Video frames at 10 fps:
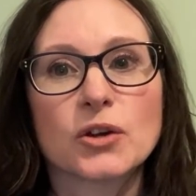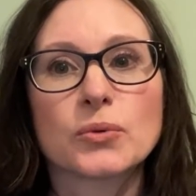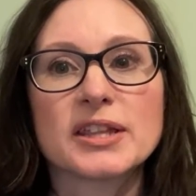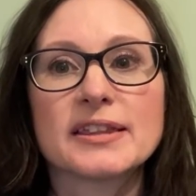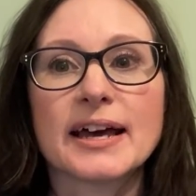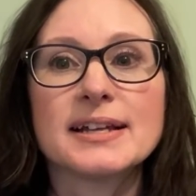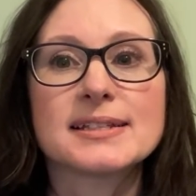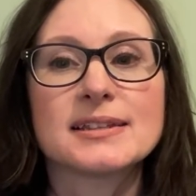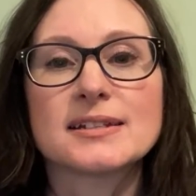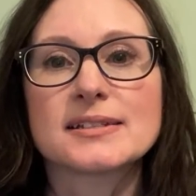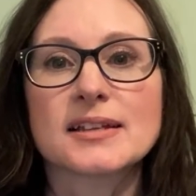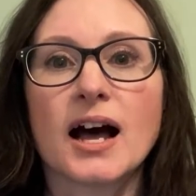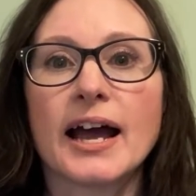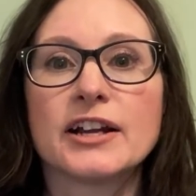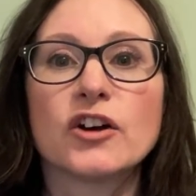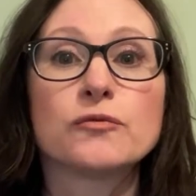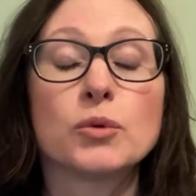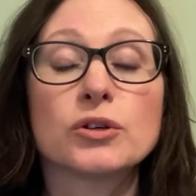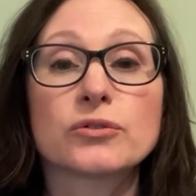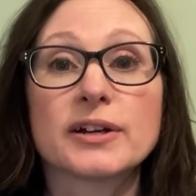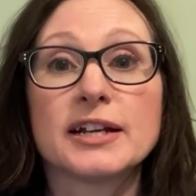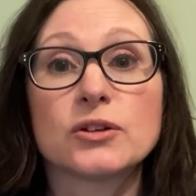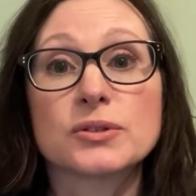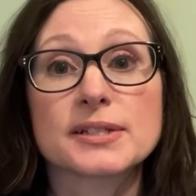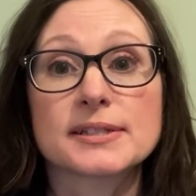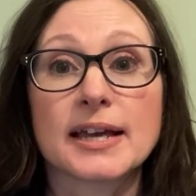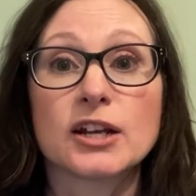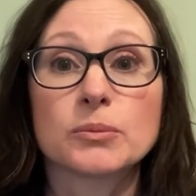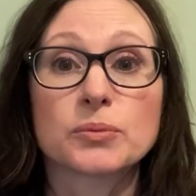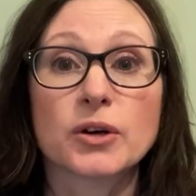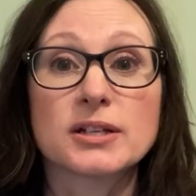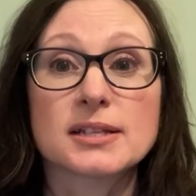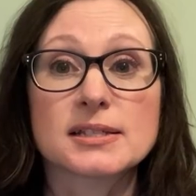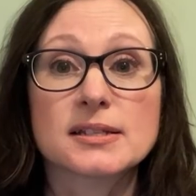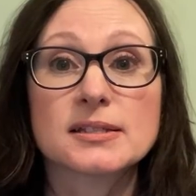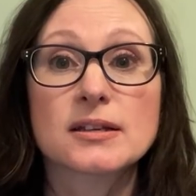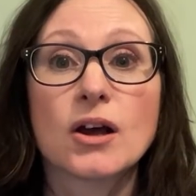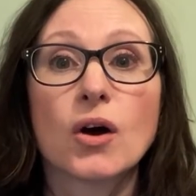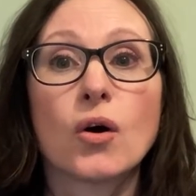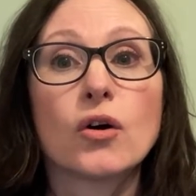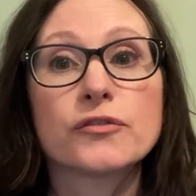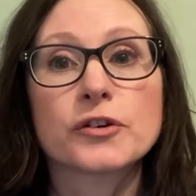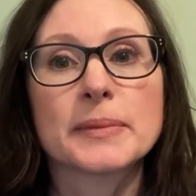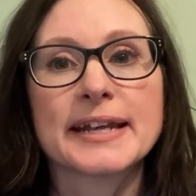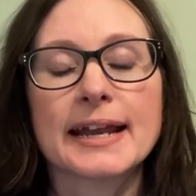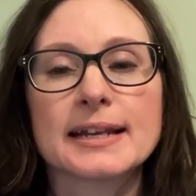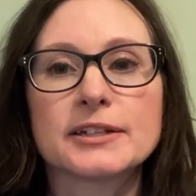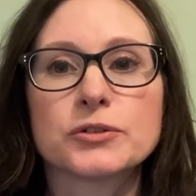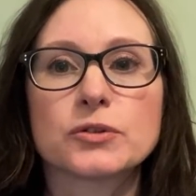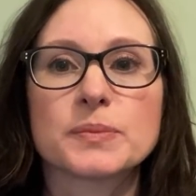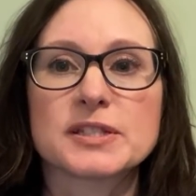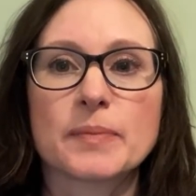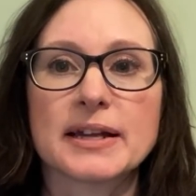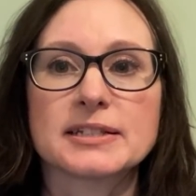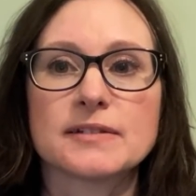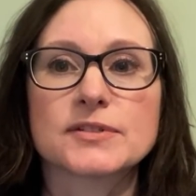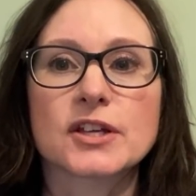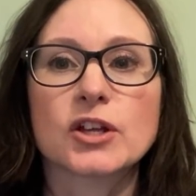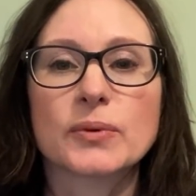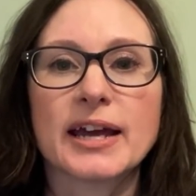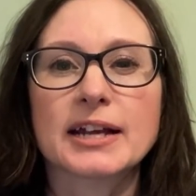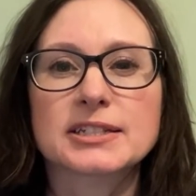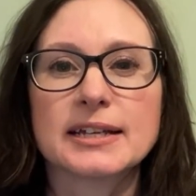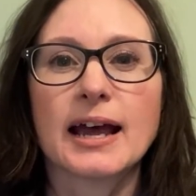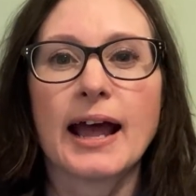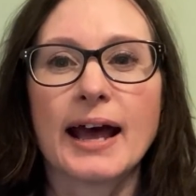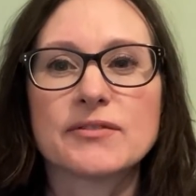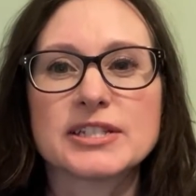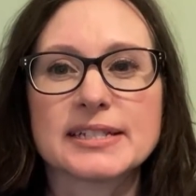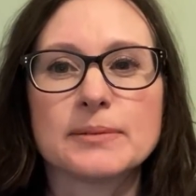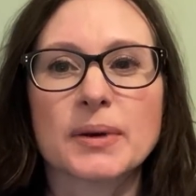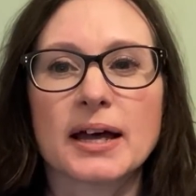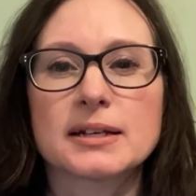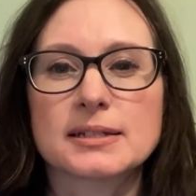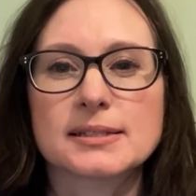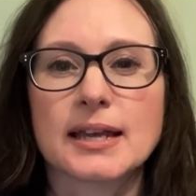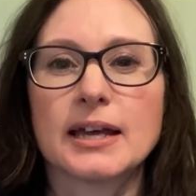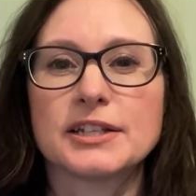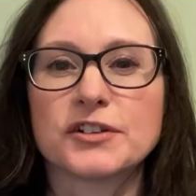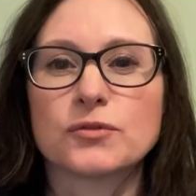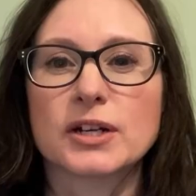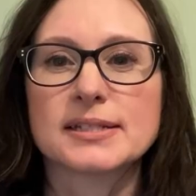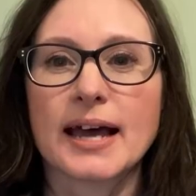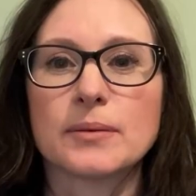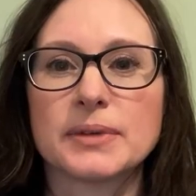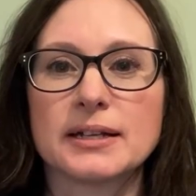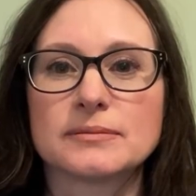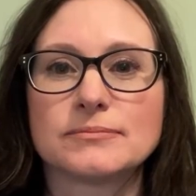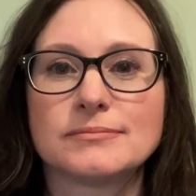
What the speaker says: whether that is in the design of more green or sustainable processes or from an analytical perspective, so that we actually have a deeper understanding of what is happening.